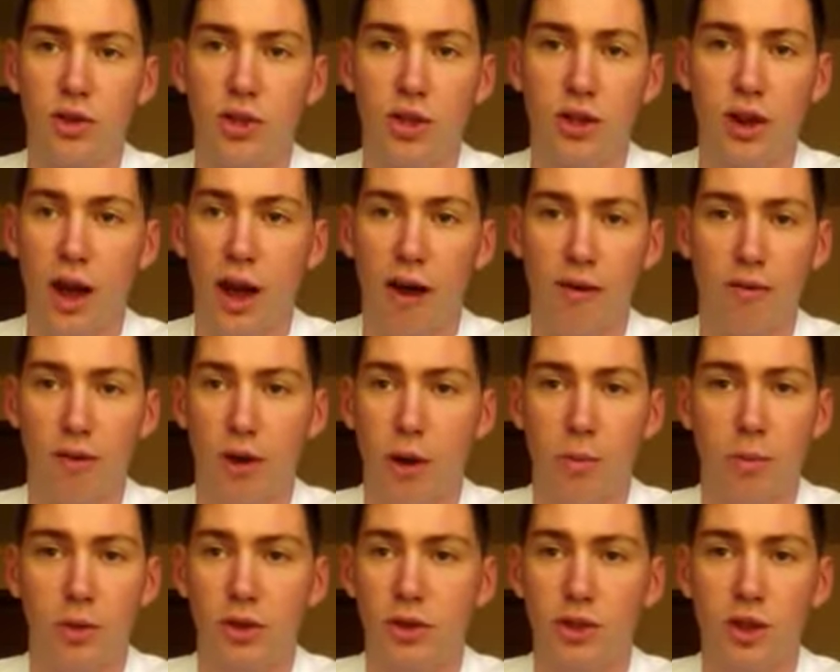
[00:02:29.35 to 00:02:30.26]
to have
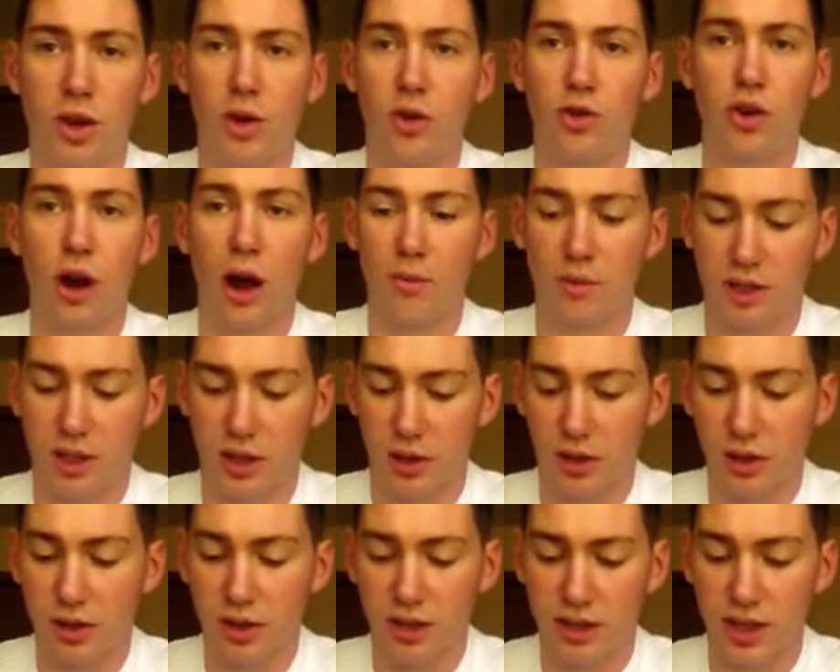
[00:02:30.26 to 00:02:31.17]
almost no drops in a
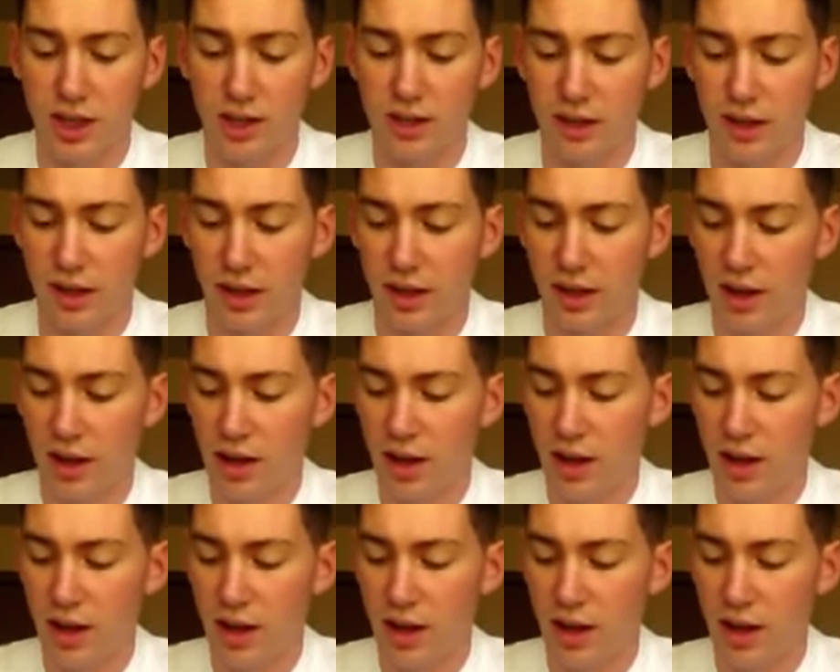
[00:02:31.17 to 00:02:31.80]
whole season.